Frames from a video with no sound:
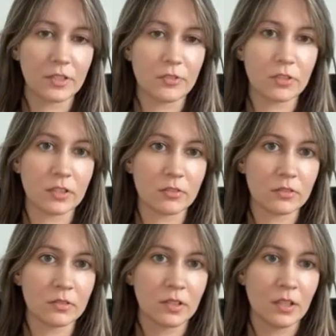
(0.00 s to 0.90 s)
figure
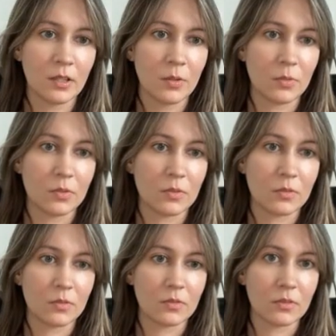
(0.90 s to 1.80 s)
out
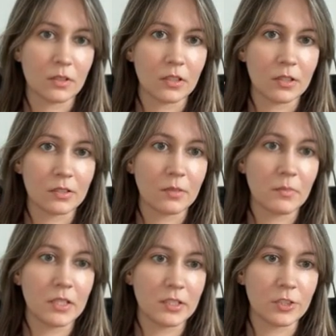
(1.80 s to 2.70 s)
like the
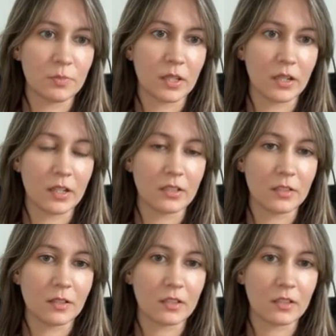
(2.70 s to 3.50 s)
message behind it,